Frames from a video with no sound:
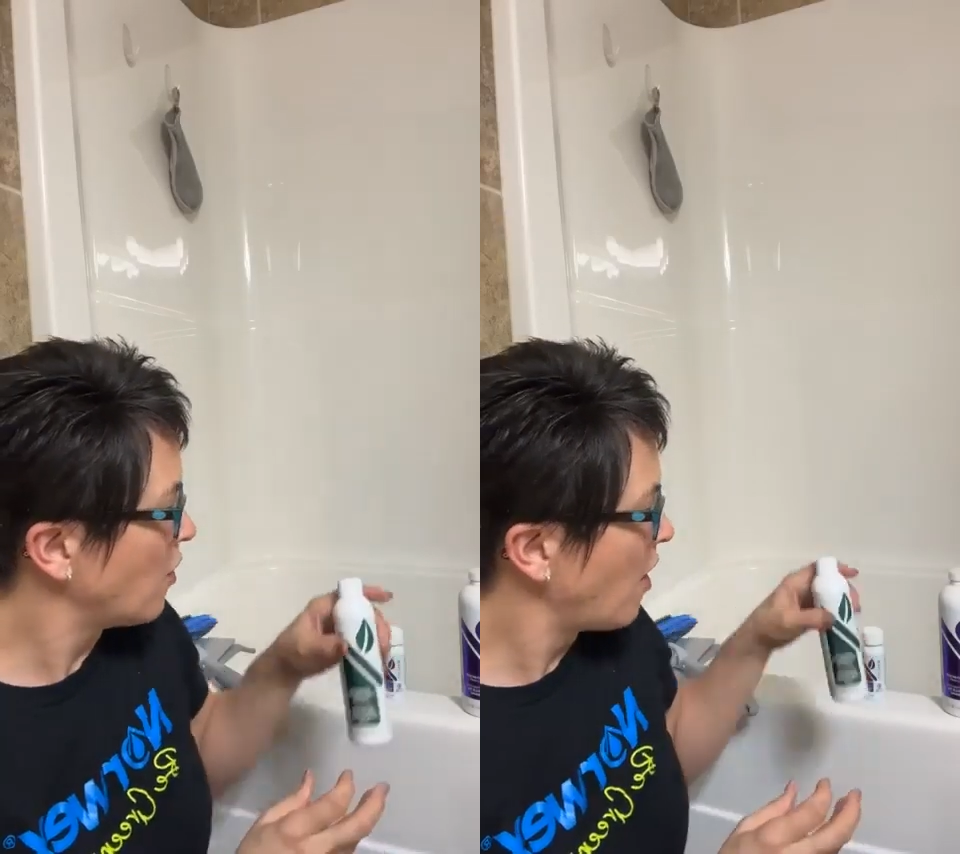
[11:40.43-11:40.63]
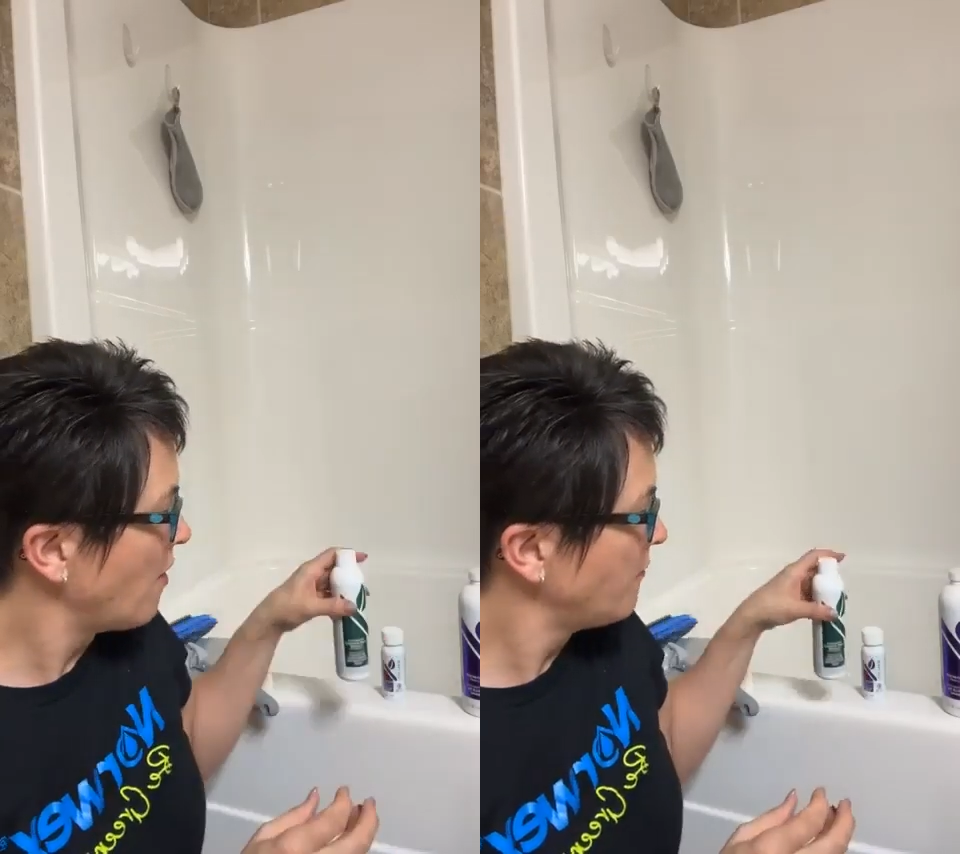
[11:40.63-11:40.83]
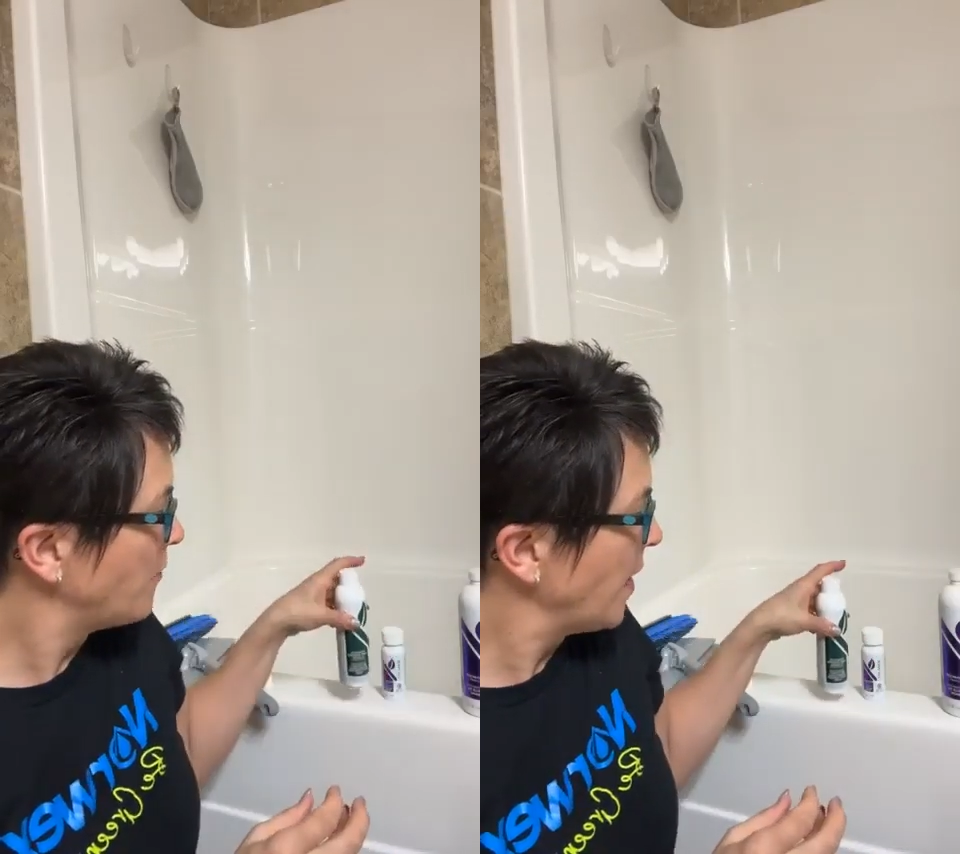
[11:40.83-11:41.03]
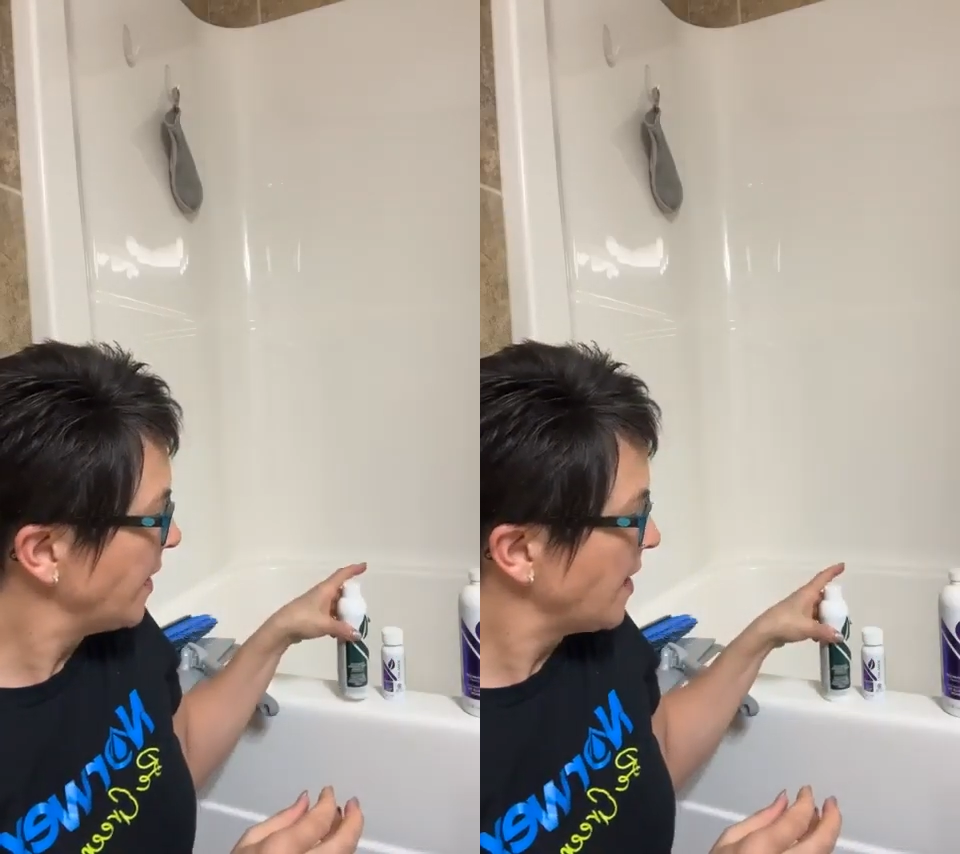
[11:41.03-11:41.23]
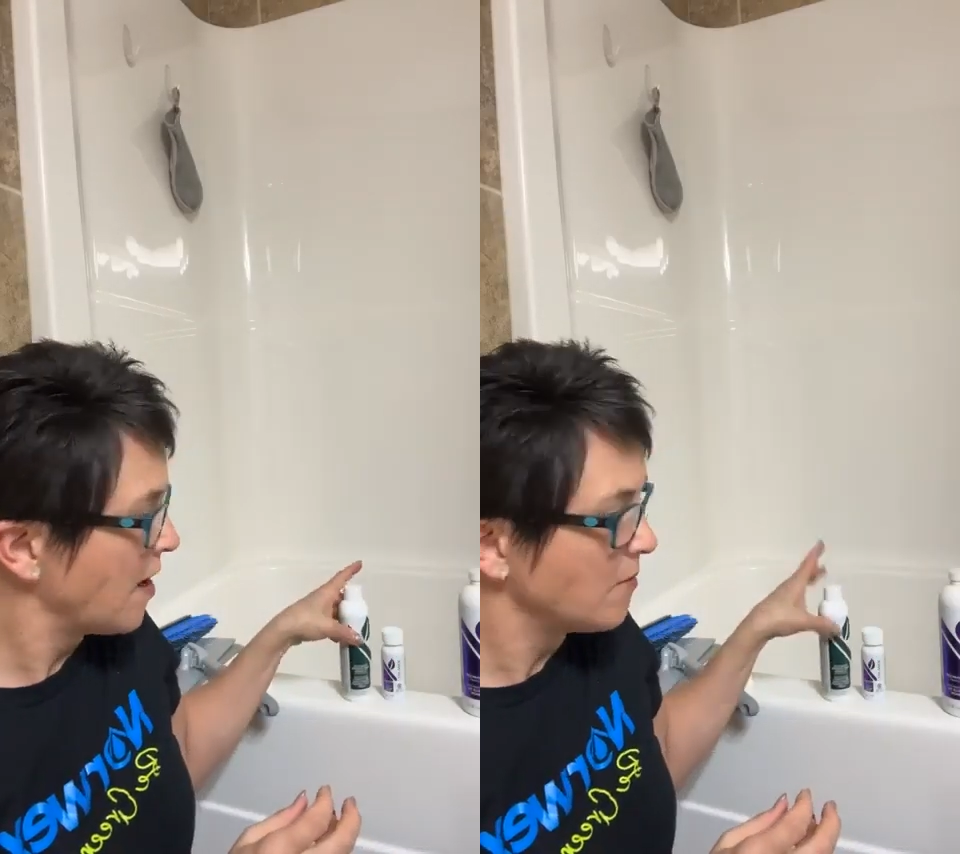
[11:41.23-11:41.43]
off
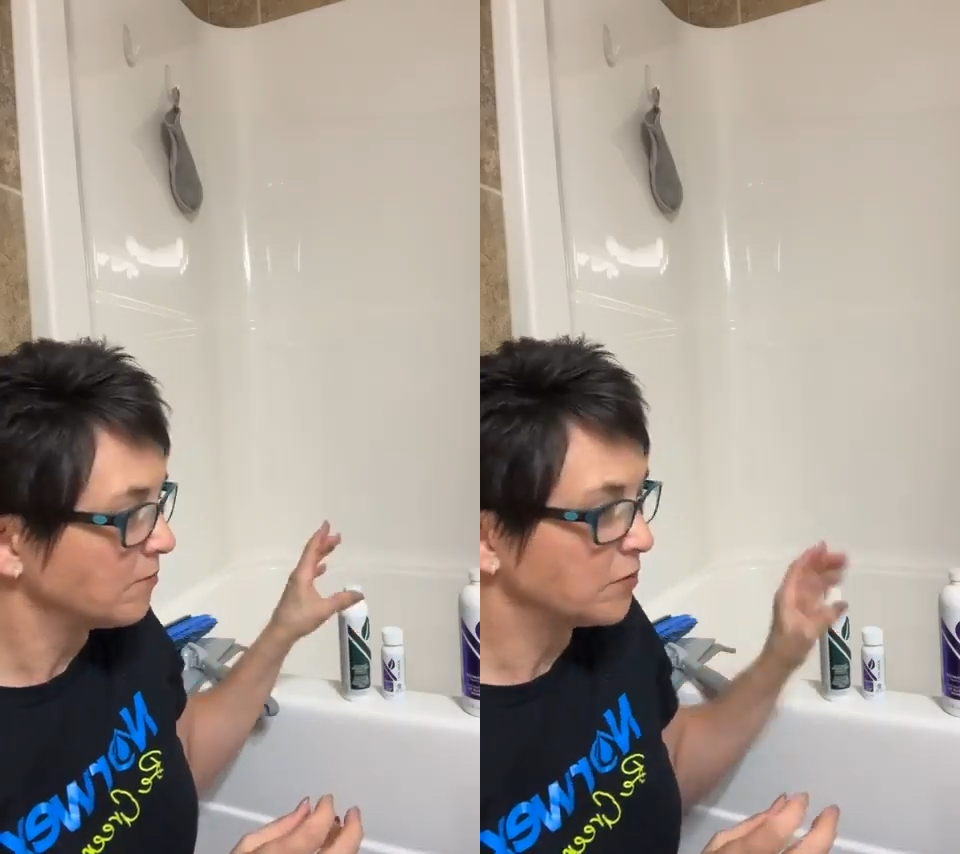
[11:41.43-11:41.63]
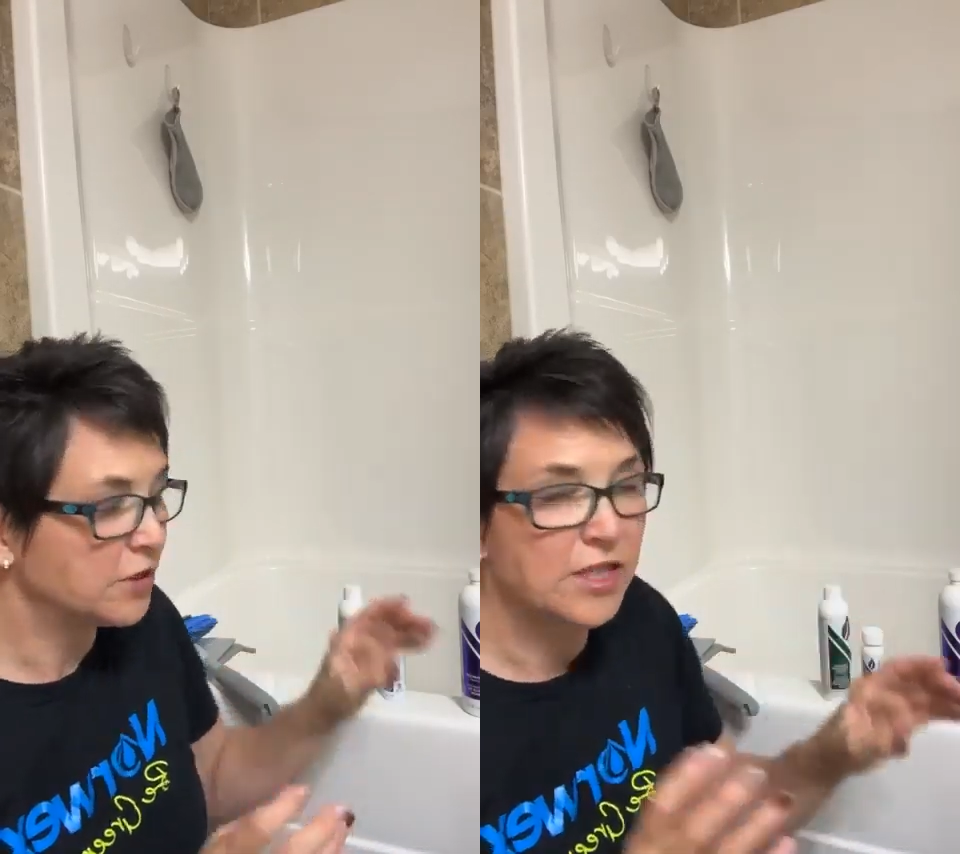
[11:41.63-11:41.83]
by